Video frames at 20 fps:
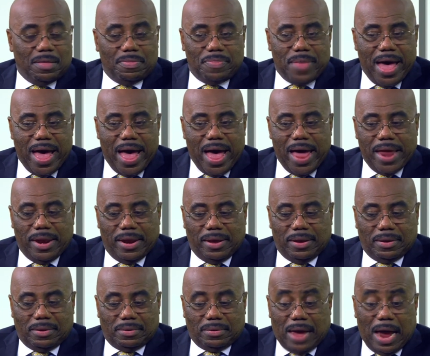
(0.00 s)
that
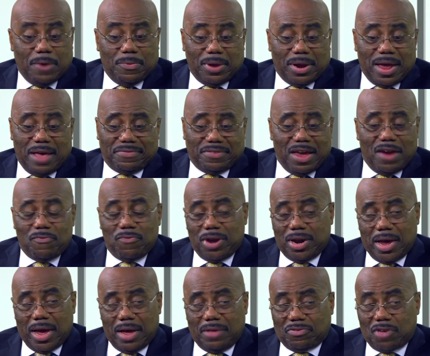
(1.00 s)
I realize every
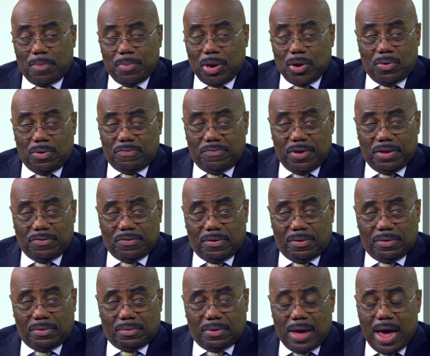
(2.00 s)
day is going to be a new adventure.